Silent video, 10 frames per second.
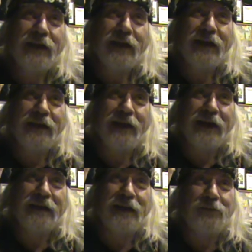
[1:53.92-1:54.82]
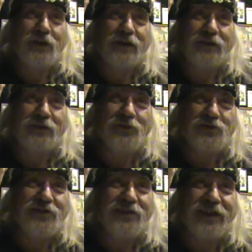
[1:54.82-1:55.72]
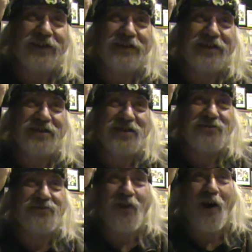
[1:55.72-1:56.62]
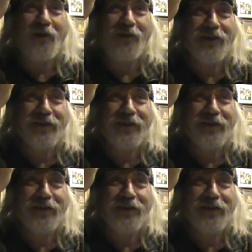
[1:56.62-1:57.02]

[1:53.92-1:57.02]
and I came to a conclusion that this is wrong,